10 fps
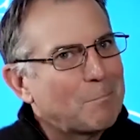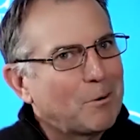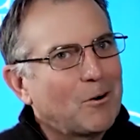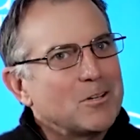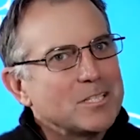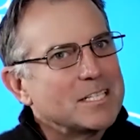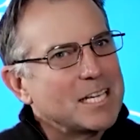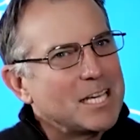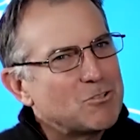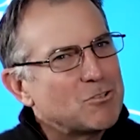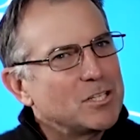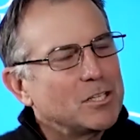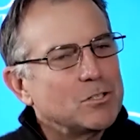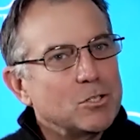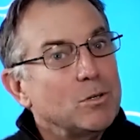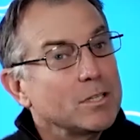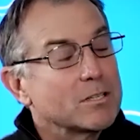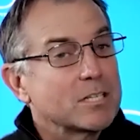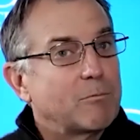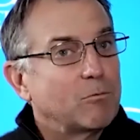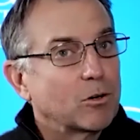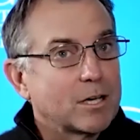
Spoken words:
person is interested in doing this type of work?